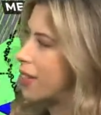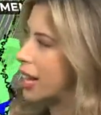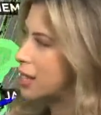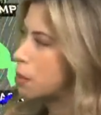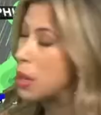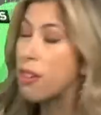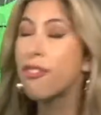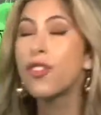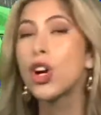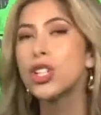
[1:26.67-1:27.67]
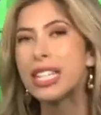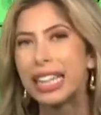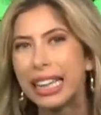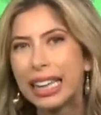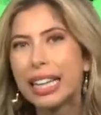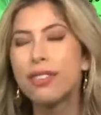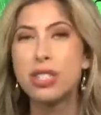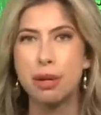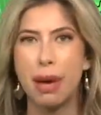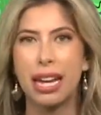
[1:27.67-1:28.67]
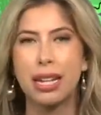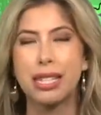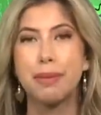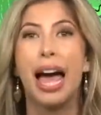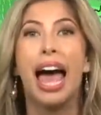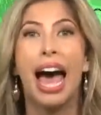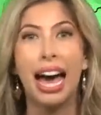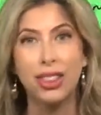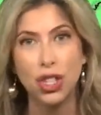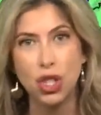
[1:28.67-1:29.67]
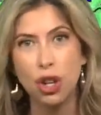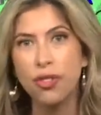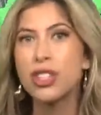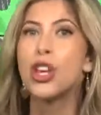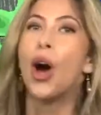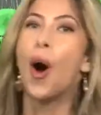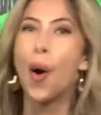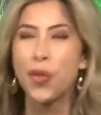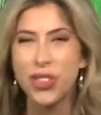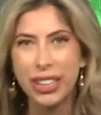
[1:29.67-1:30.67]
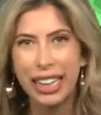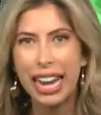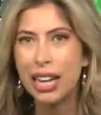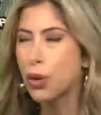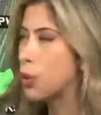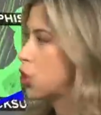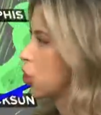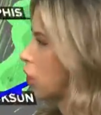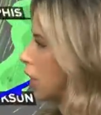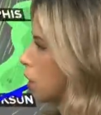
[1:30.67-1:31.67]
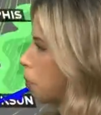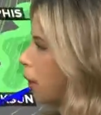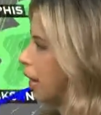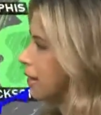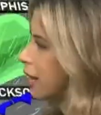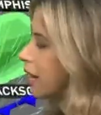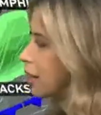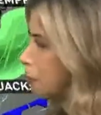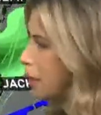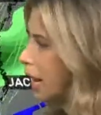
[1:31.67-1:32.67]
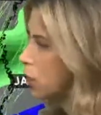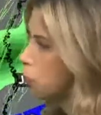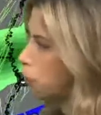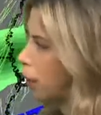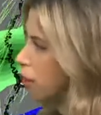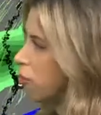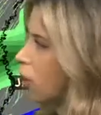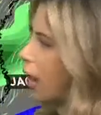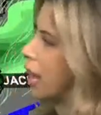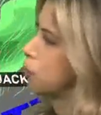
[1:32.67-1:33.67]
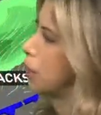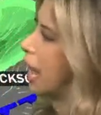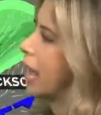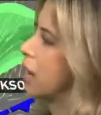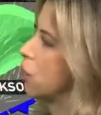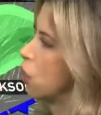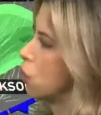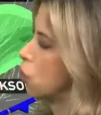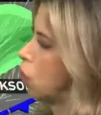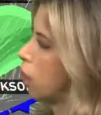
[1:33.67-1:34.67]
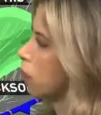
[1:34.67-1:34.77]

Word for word: That's going to be the first lifting mechanism at the surface over the land, which is looking to bring us some nice rainfall as we head into the start